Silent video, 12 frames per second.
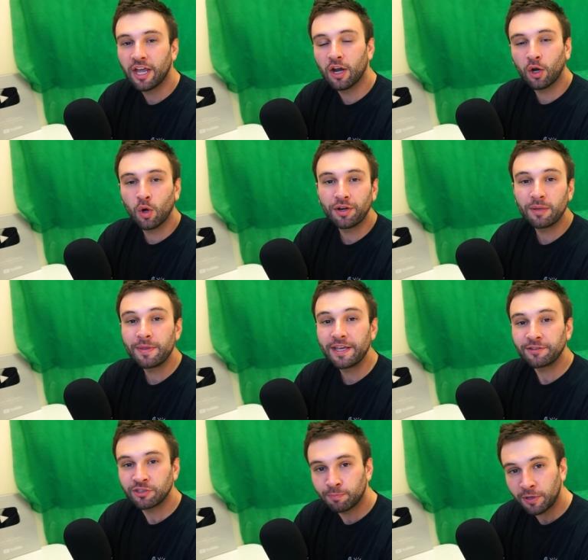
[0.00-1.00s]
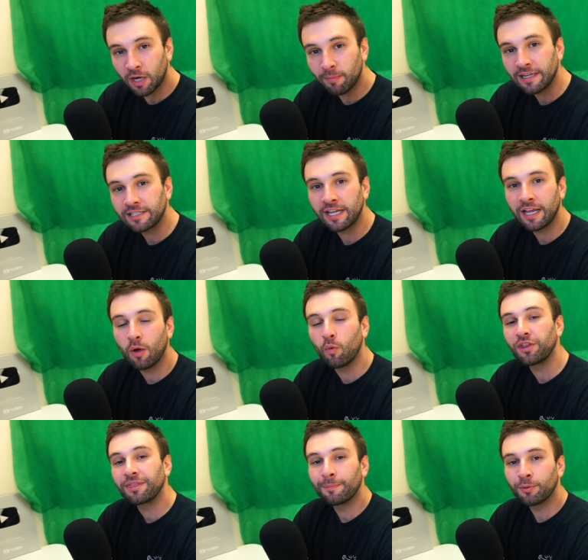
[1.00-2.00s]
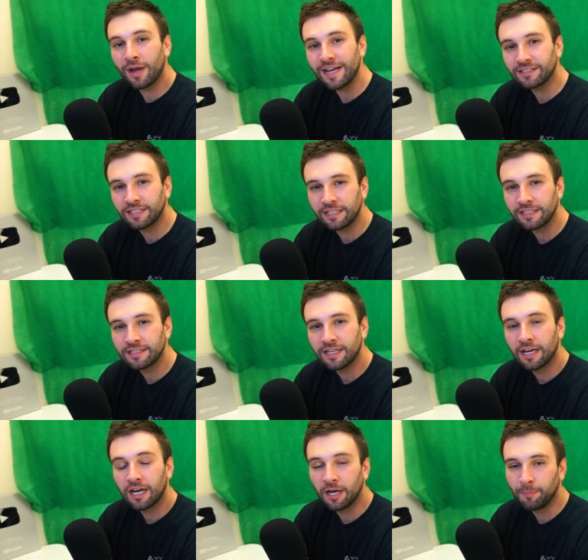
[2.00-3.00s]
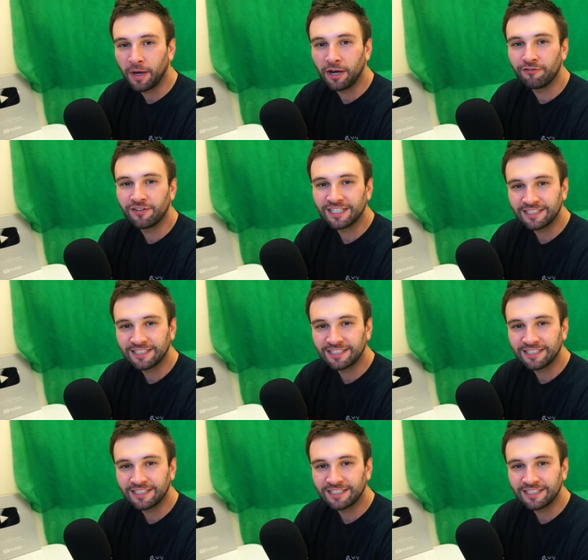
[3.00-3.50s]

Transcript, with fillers: are going to be experimenting with prices above a